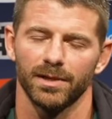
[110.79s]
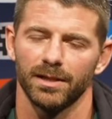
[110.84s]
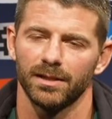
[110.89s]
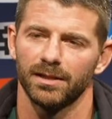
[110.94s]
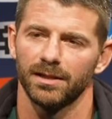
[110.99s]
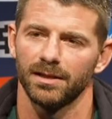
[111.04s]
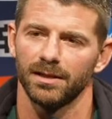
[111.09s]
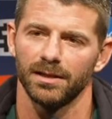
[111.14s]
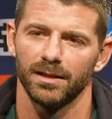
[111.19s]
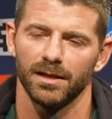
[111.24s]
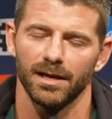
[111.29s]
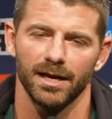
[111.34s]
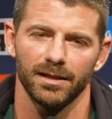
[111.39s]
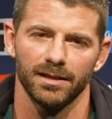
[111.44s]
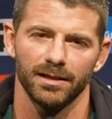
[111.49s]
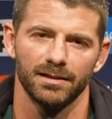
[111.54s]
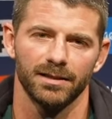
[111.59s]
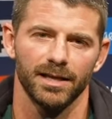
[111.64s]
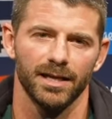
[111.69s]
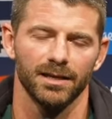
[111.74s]
but the
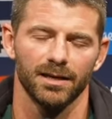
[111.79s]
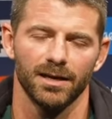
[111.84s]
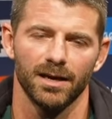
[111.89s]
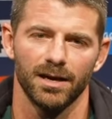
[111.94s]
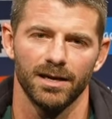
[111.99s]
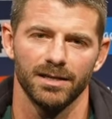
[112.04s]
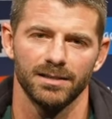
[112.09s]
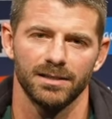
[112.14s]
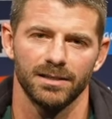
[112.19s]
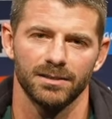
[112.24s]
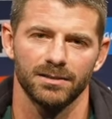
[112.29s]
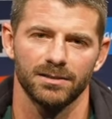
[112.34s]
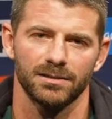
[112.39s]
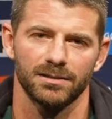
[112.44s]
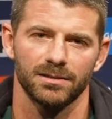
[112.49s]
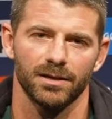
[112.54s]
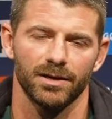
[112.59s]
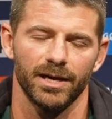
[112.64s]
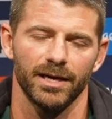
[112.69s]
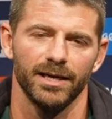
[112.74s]
other 10 guys
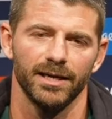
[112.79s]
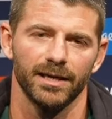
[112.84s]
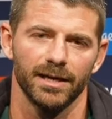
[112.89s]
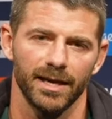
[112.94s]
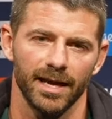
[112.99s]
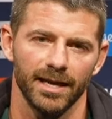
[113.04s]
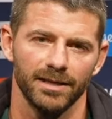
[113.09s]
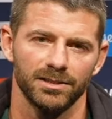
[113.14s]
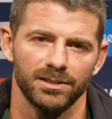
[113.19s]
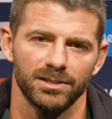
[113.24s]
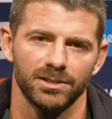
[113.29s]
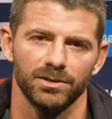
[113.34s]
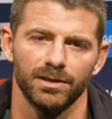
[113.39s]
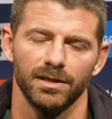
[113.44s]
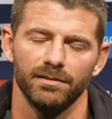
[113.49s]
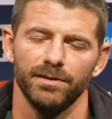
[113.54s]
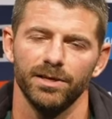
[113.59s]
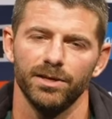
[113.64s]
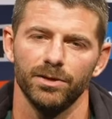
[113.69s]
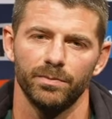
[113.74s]
that's training against you,
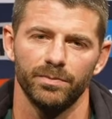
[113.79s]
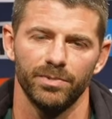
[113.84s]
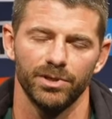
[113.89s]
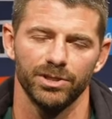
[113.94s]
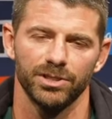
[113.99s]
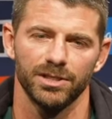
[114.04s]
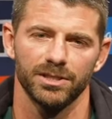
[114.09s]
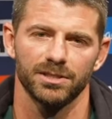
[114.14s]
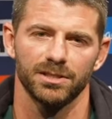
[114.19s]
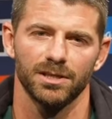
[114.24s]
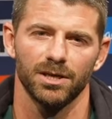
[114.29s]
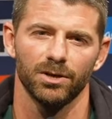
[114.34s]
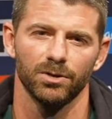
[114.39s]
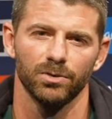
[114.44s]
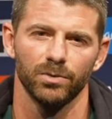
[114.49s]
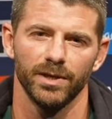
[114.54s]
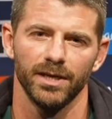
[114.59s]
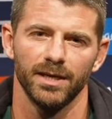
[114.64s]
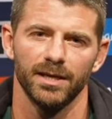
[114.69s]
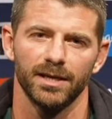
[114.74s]
giving you pictures the
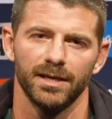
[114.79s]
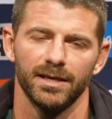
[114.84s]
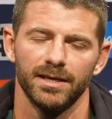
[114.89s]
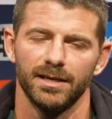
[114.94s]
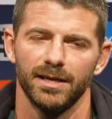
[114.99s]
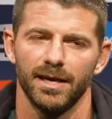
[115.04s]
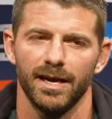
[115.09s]
whole week.